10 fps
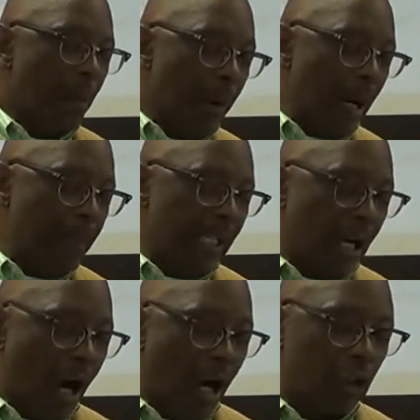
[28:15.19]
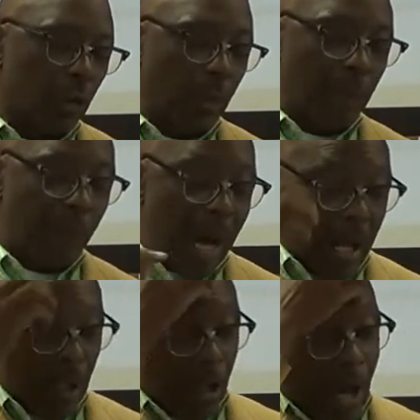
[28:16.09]
but because we
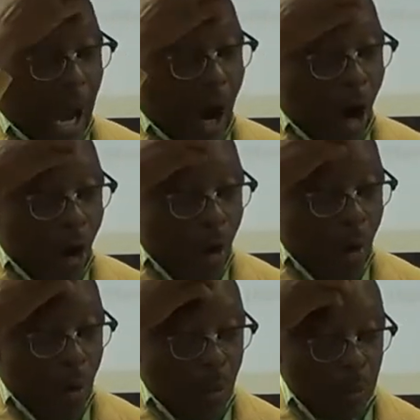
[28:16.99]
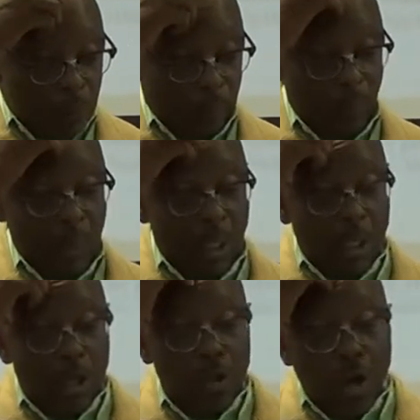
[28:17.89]
followed our own
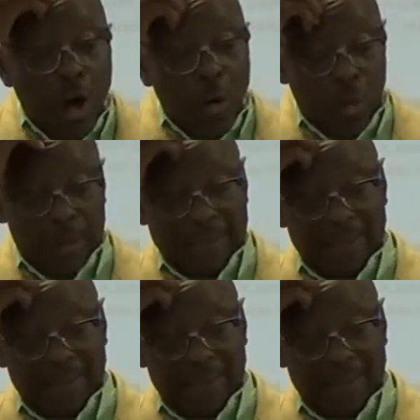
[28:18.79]
nose.